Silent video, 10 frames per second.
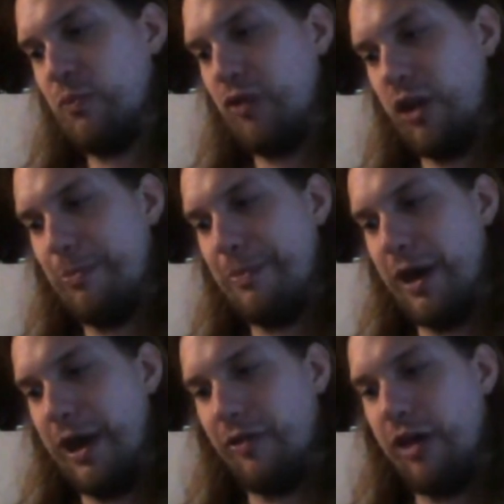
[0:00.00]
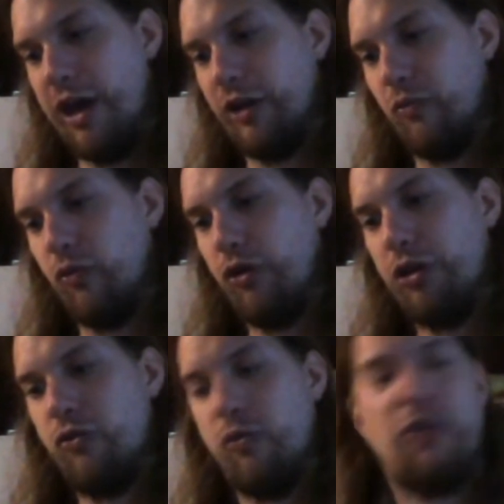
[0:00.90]
played by Lana Wood,
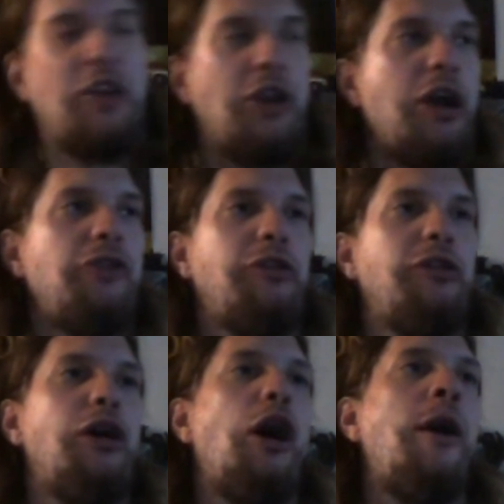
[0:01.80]
who was another,